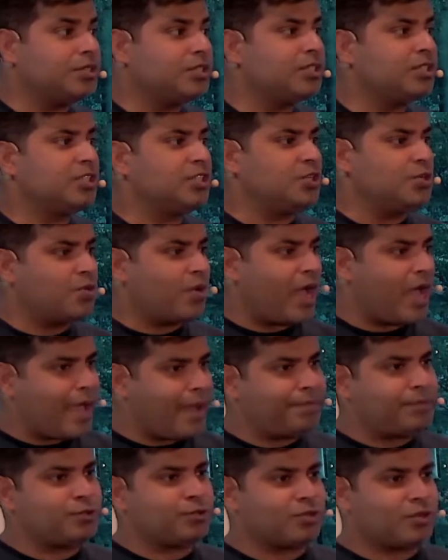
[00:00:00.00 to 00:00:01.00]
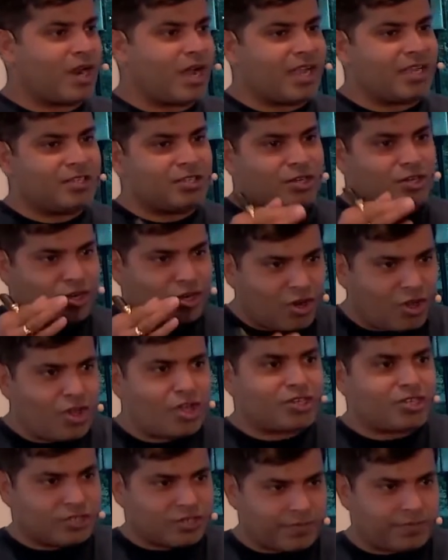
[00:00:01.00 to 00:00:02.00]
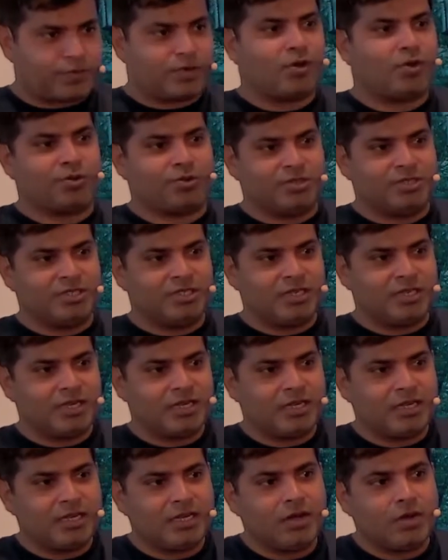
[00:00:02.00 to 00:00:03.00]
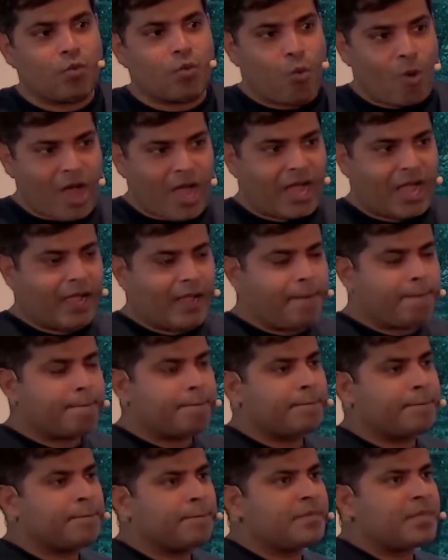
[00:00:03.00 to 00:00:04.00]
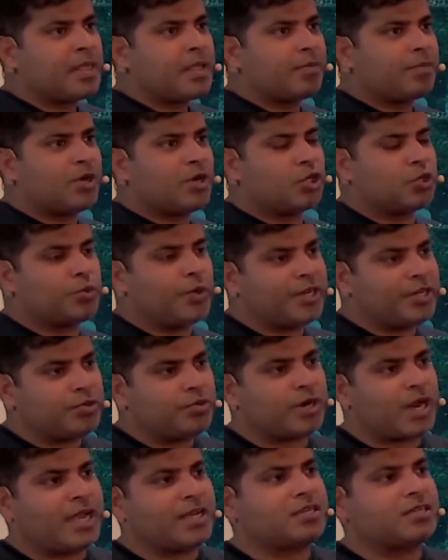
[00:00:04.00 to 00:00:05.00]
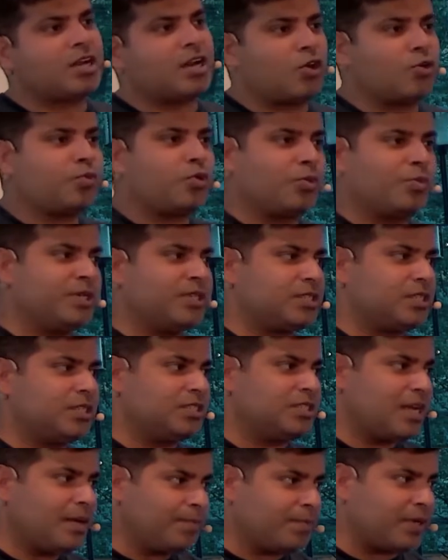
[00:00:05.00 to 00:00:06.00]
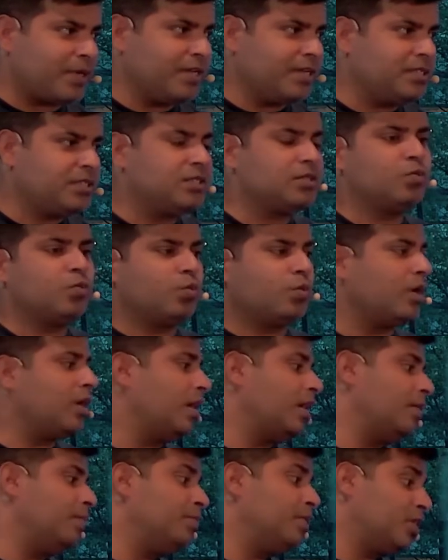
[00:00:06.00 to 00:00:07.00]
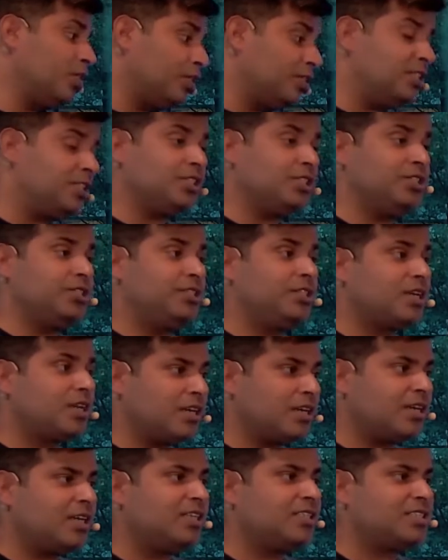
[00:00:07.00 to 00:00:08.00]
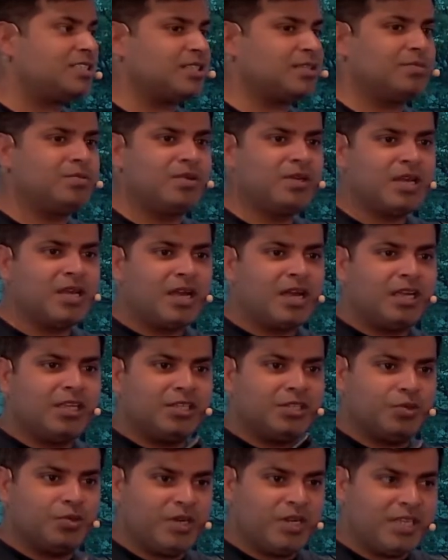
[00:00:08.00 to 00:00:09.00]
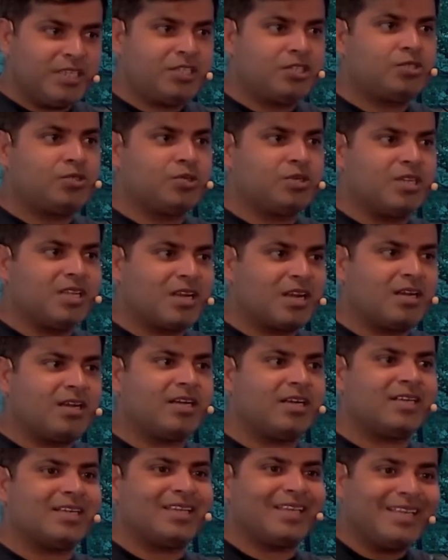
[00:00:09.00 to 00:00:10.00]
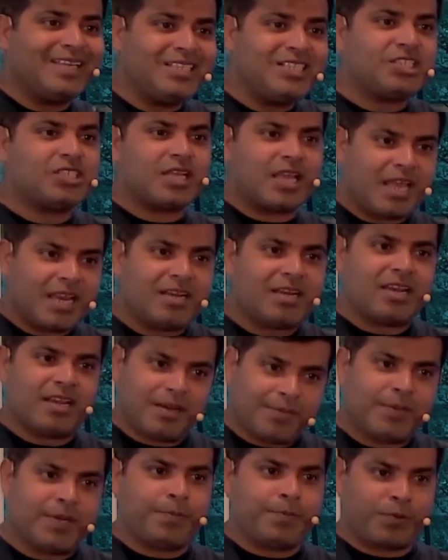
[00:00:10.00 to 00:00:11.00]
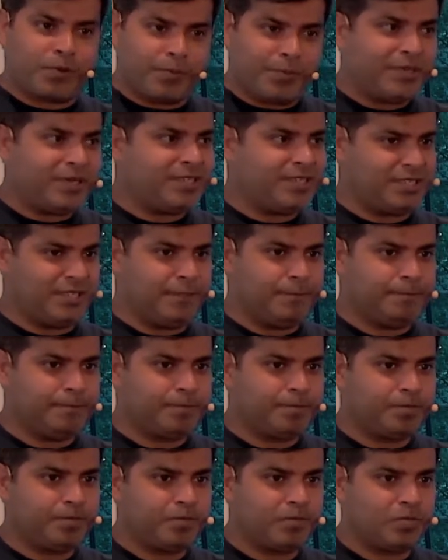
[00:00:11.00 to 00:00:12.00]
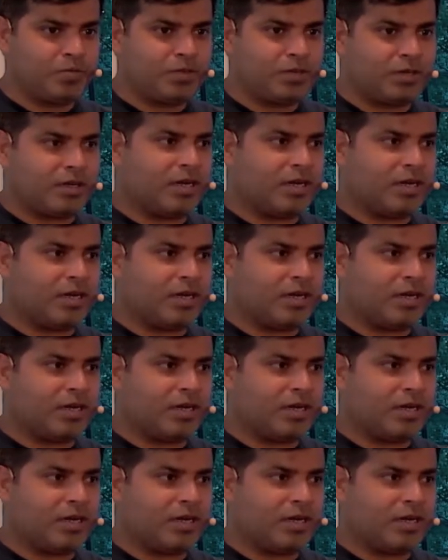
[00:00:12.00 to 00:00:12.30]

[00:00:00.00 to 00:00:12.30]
you have to write a lot of code. Why? Because when you write CloudFormation template, because it is declarative, you need to declare each and every property. Right?